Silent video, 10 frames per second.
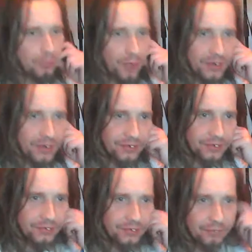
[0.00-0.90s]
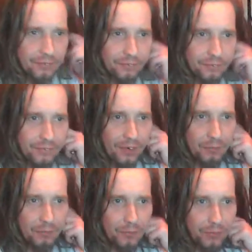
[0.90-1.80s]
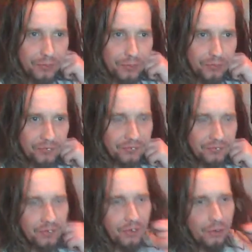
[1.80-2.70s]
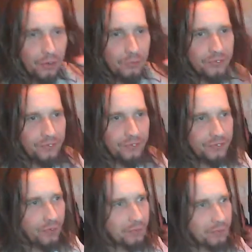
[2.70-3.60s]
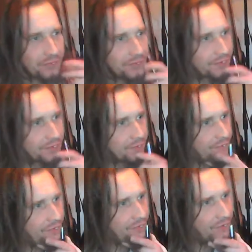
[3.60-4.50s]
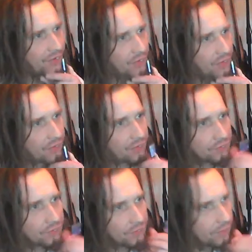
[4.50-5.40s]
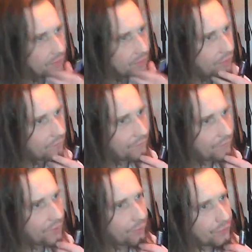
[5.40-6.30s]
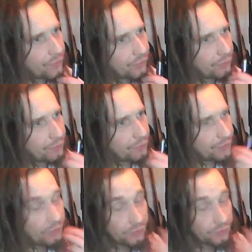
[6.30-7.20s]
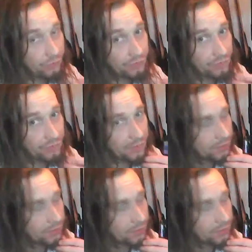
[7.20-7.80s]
headers with like Wilco Johnson, which at the time consisted of this like young fella on the drums, young Scottish fella,